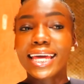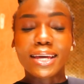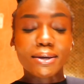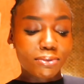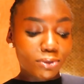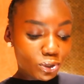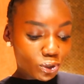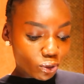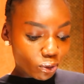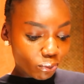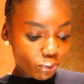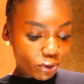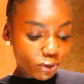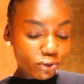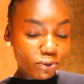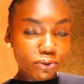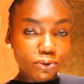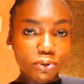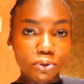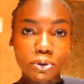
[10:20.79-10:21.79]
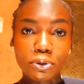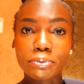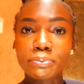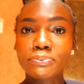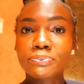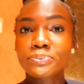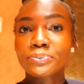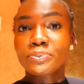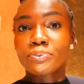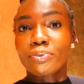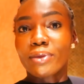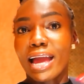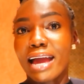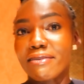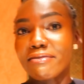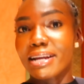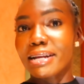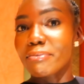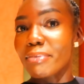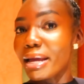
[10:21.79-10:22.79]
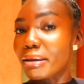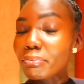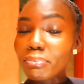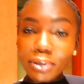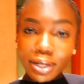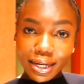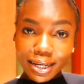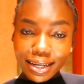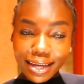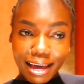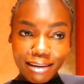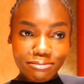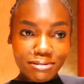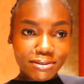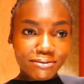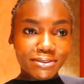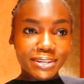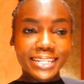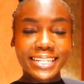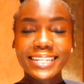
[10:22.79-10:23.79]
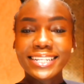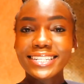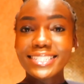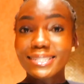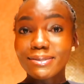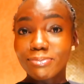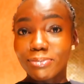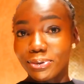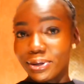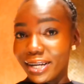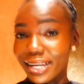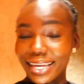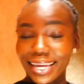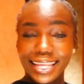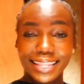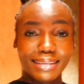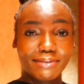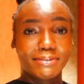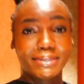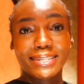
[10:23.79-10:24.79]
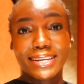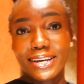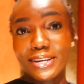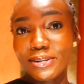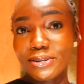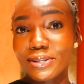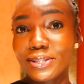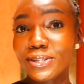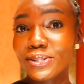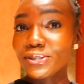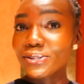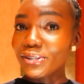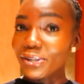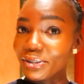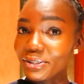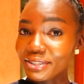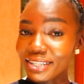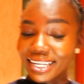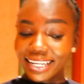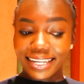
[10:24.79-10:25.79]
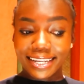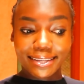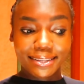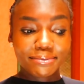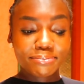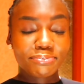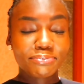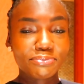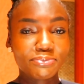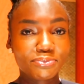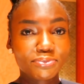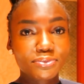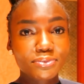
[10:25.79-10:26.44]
It was so beautiful. I read my book. I've been reading this book, and let me tell you, it's so good.